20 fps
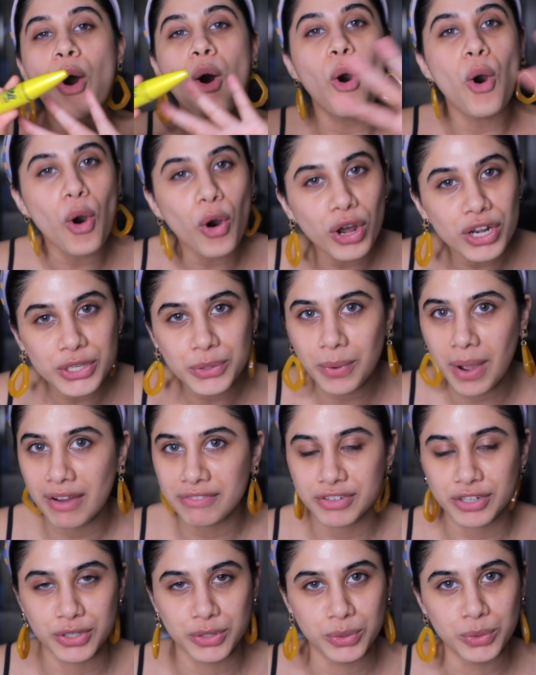All you
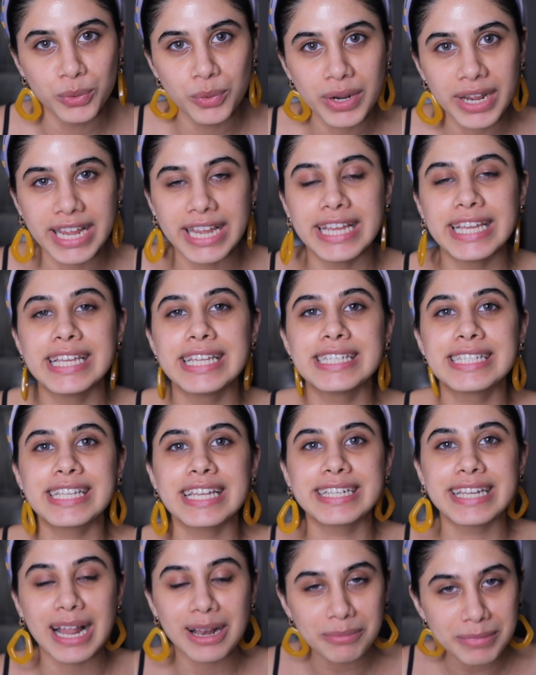have to do is
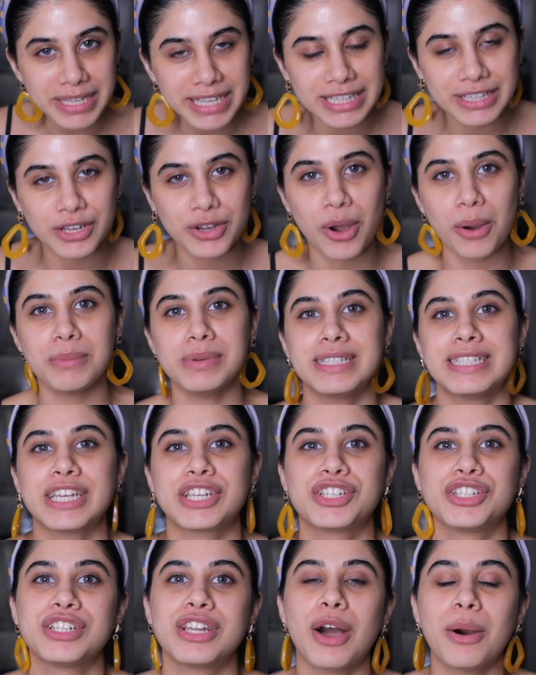tell me in the comment
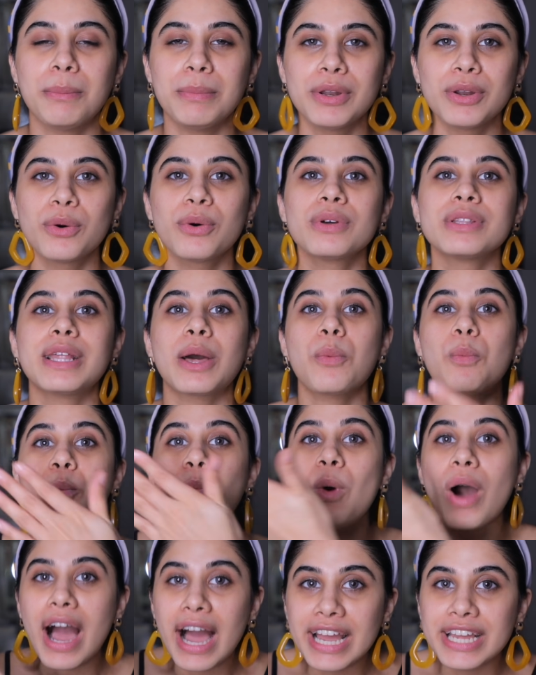section down below that
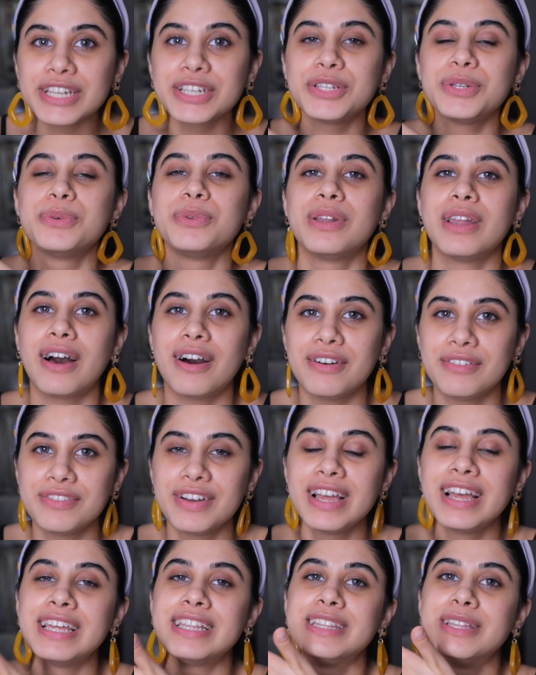why do you love
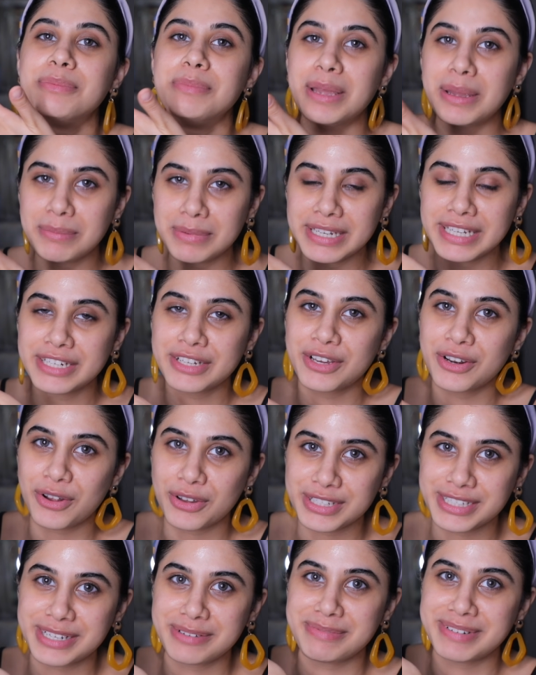the Maybelline
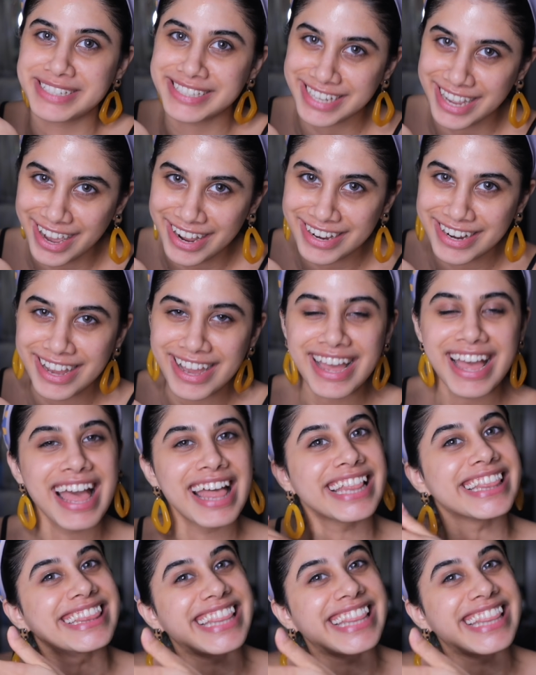Colossal Mascara.